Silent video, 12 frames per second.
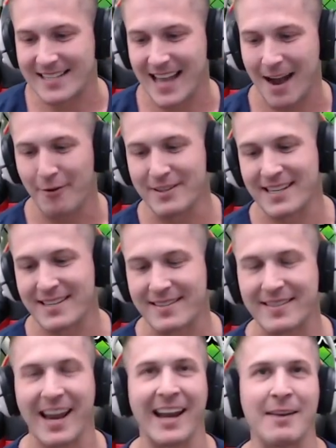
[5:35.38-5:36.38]
that was
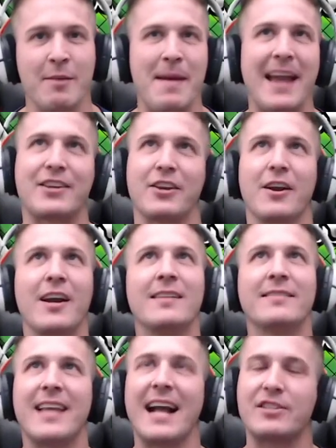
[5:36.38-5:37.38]
insane. You make
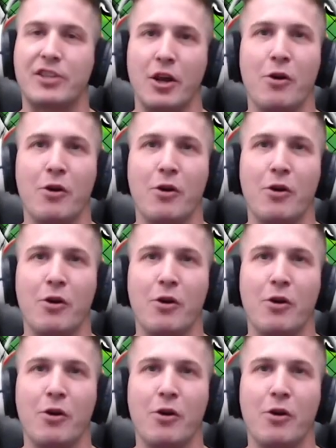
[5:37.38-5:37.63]
that's two